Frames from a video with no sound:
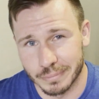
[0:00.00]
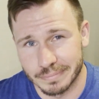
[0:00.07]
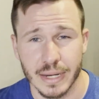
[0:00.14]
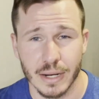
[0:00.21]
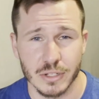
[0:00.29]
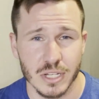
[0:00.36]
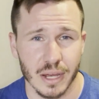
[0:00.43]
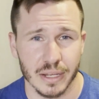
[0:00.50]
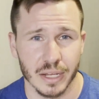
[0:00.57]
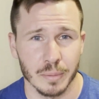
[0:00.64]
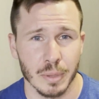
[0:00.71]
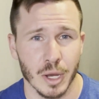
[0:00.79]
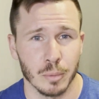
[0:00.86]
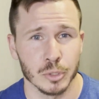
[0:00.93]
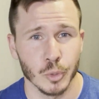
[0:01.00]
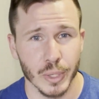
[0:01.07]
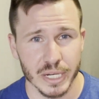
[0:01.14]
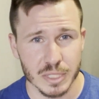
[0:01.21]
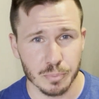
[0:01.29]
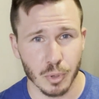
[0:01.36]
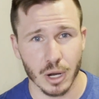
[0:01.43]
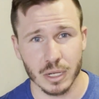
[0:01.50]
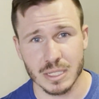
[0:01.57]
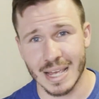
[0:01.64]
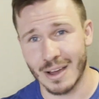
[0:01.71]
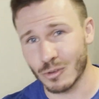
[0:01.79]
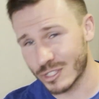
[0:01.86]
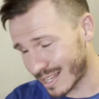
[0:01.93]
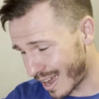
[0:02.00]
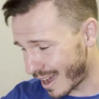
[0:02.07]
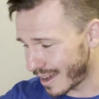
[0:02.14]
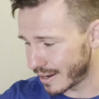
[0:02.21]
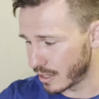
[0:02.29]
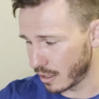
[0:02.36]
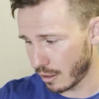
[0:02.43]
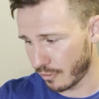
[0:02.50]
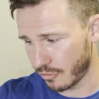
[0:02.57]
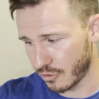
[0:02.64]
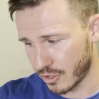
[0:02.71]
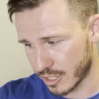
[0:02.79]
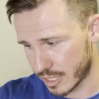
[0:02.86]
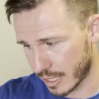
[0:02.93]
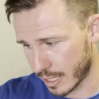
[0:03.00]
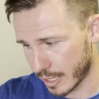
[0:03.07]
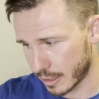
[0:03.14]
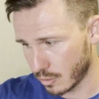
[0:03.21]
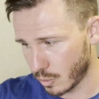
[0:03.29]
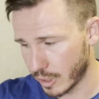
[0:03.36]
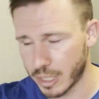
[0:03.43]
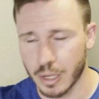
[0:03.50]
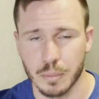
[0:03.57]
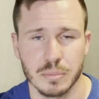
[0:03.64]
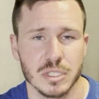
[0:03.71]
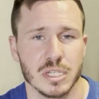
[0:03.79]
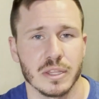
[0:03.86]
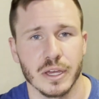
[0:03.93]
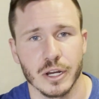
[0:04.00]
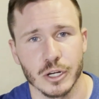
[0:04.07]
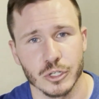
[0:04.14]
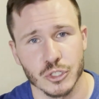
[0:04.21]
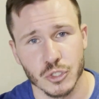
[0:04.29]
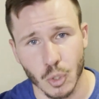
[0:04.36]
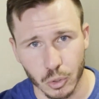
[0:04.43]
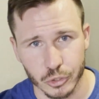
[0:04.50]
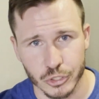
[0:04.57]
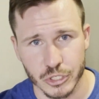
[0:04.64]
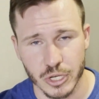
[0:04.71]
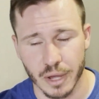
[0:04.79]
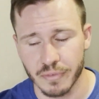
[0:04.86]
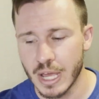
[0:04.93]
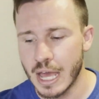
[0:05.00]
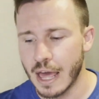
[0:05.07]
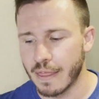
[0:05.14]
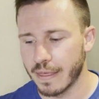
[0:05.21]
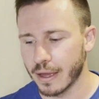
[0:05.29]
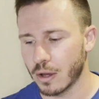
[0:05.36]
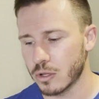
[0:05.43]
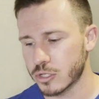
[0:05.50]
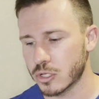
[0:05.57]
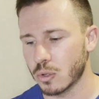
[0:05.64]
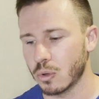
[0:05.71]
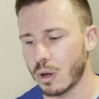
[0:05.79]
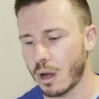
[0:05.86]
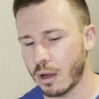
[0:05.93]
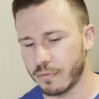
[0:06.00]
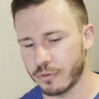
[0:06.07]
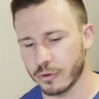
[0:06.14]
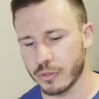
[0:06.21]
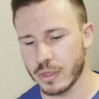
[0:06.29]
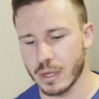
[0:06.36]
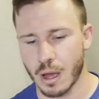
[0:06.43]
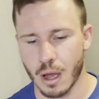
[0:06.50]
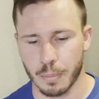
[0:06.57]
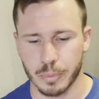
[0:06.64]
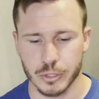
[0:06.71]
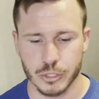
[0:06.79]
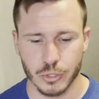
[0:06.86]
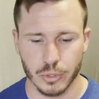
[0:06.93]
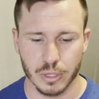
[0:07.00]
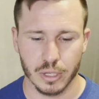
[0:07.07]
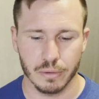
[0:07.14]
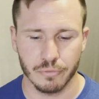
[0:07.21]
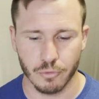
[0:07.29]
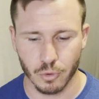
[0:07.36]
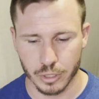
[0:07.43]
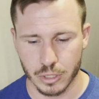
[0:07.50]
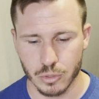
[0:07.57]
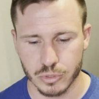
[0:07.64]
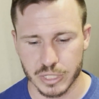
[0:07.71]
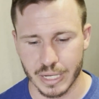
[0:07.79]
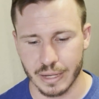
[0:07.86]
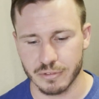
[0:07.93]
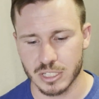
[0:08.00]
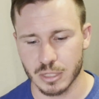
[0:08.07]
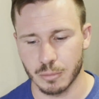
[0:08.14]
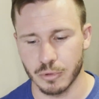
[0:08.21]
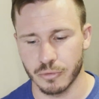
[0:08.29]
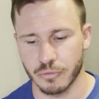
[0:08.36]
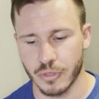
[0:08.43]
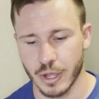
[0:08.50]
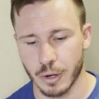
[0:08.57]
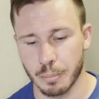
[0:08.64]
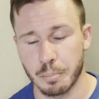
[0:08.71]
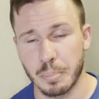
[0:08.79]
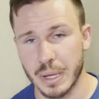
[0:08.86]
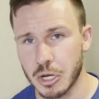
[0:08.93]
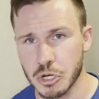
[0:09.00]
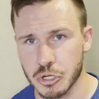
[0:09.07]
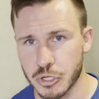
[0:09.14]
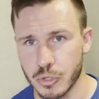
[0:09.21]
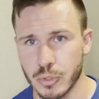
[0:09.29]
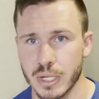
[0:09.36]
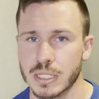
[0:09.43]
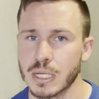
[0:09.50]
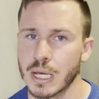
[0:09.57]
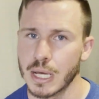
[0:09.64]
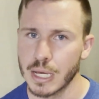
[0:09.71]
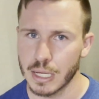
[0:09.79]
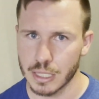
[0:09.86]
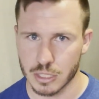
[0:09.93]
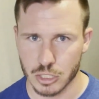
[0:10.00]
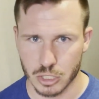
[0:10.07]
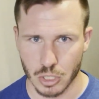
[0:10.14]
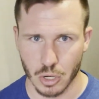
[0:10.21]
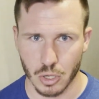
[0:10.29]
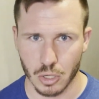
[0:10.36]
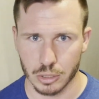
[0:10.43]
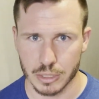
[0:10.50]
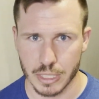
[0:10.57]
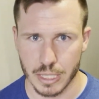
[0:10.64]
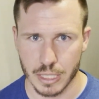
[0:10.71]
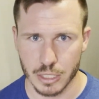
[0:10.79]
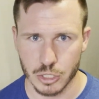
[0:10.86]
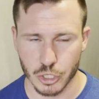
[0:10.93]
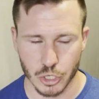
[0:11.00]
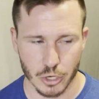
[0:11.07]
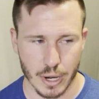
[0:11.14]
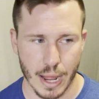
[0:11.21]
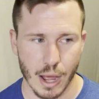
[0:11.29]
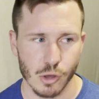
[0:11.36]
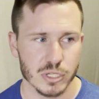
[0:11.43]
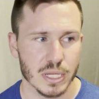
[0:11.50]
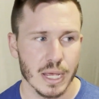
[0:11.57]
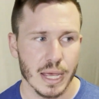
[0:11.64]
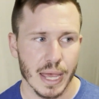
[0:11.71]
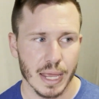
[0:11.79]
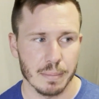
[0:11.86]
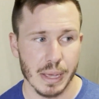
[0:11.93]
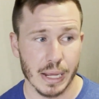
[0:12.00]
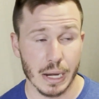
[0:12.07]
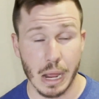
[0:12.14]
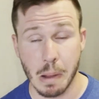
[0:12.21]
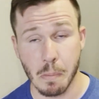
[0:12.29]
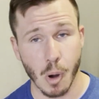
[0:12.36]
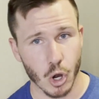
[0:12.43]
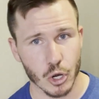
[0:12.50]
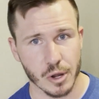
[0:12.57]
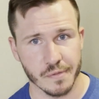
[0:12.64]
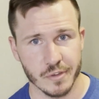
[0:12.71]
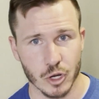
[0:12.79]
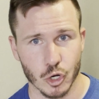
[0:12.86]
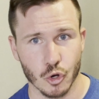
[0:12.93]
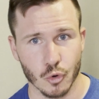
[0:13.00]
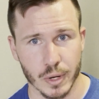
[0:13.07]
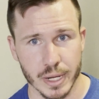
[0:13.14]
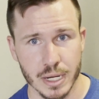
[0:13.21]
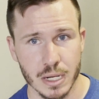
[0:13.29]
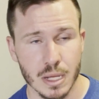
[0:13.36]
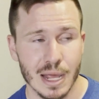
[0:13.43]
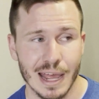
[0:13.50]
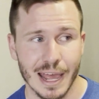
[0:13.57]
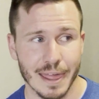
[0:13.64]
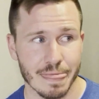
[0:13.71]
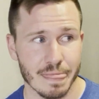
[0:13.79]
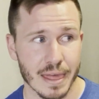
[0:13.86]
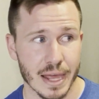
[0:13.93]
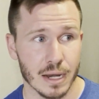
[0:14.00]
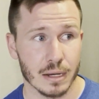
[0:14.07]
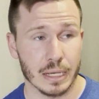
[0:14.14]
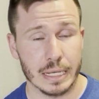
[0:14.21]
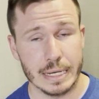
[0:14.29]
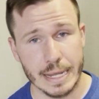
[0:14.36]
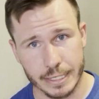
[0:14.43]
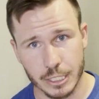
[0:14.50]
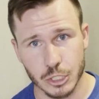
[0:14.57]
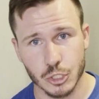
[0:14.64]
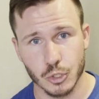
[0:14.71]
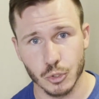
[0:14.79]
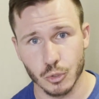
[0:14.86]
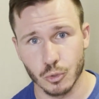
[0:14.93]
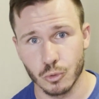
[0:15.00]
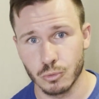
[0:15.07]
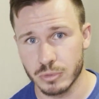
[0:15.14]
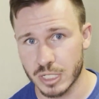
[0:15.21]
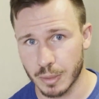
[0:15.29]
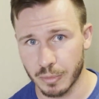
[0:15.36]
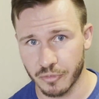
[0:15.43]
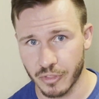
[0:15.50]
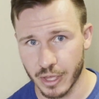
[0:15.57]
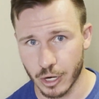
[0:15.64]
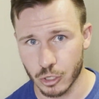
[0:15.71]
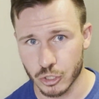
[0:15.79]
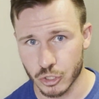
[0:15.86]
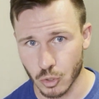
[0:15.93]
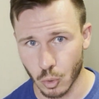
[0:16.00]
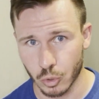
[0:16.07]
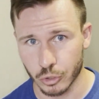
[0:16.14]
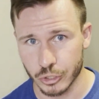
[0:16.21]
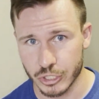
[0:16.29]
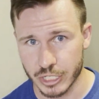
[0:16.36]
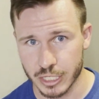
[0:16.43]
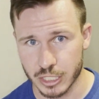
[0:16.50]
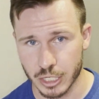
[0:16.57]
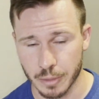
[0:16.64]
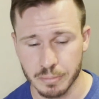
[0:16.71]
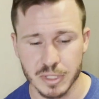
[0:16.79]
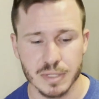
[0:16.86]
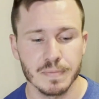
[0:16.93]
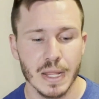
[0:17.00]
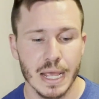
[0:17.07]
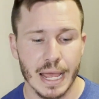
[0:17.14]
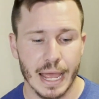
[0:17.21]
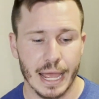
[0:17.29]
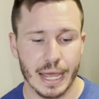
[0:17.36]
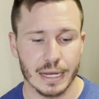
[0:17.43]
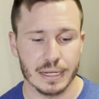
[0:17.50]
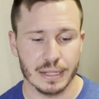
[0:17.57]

Now, talking about Bluetti's products outside of this guy, when it comes to their solar stuff, they also offer the opportunity for you to have some of their bigger units installed into your house and made a part of your grid, and then connected to some of their solar systems, and